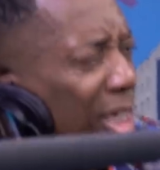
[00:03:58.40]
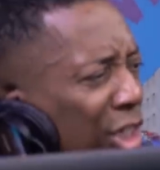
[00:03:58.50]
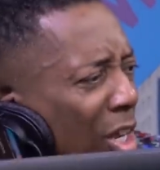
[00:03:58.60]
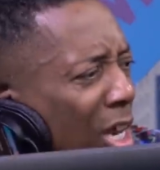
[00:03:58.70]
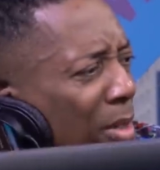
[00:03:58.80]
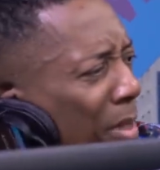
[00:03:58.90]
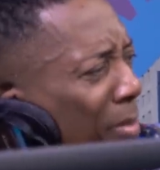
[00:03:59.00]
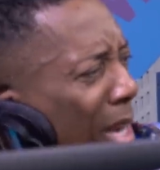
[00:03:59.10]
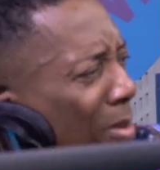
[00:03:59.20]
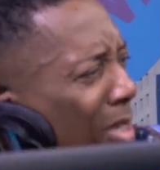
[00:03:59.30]
it shocked me,
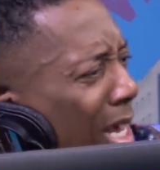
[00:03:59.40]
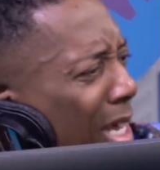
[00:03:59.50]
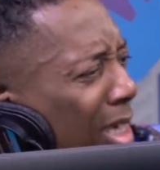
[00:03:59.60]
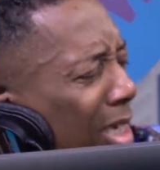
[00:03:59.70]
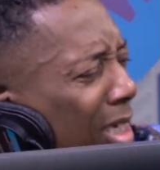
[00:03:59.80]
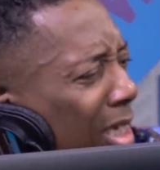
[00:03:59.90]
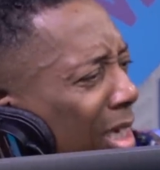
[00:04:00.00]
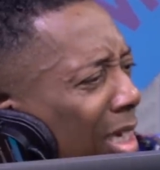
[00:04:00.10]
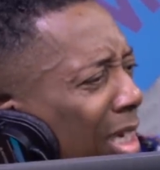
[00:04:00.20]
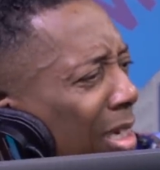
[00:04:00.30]
but I was like,
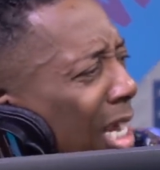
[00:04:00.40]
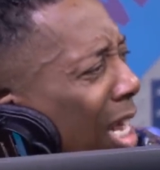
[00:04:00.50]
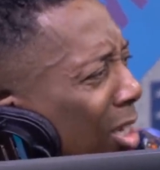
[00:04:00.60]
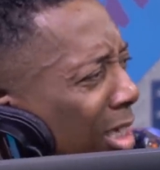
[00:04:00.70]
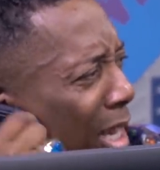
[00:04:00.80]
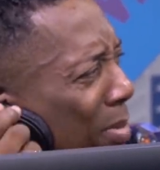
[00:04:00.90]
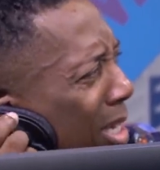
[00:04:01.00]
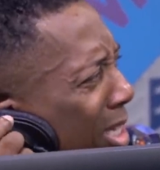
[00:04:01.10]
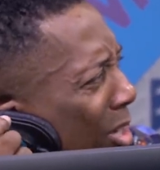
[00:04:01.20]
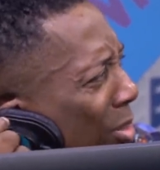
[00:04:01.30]
then I looked at
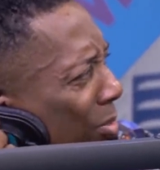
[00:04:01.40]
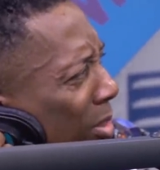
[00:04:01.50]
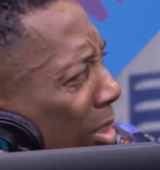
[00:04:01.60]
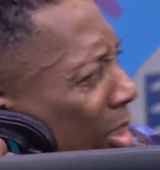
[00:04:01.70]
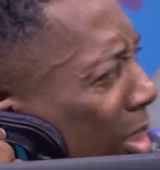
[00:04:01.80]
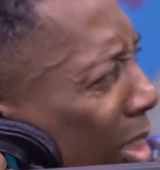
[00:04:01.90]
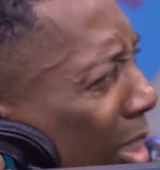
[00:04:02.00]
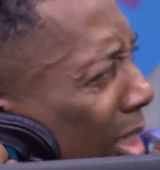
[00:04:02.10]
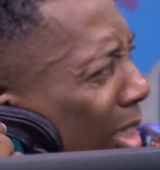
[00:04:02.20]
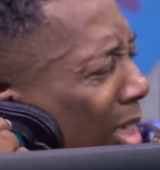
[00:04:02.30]
myself. Right.